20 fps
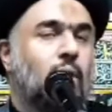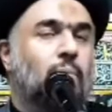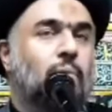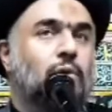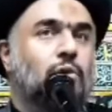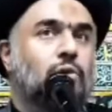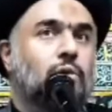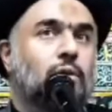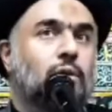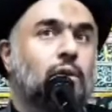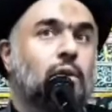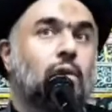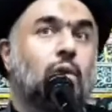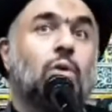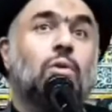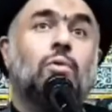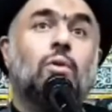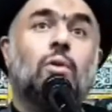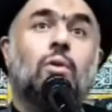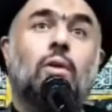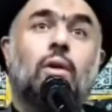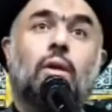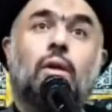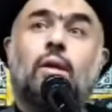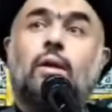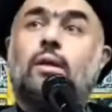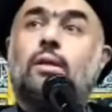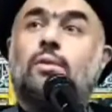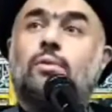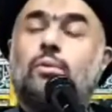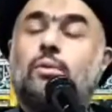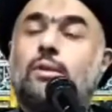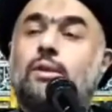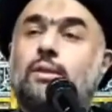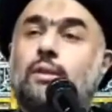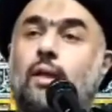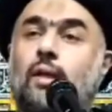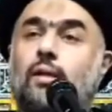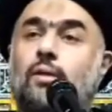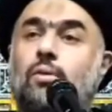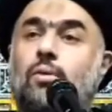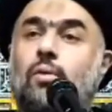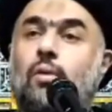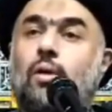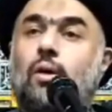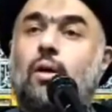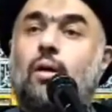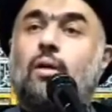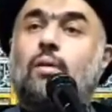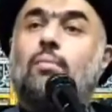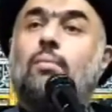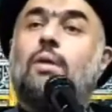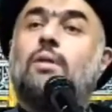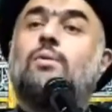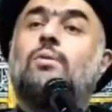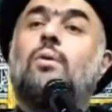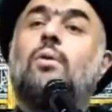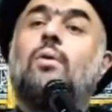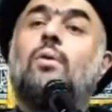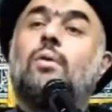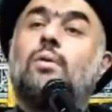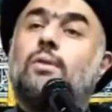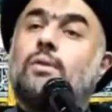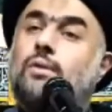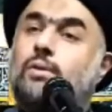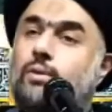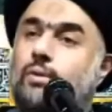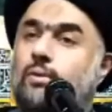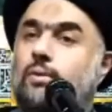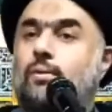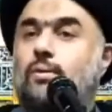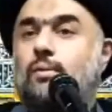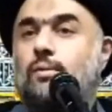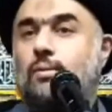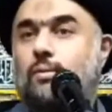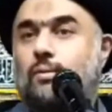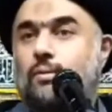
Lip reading: opportunity not only to recite Quran, but also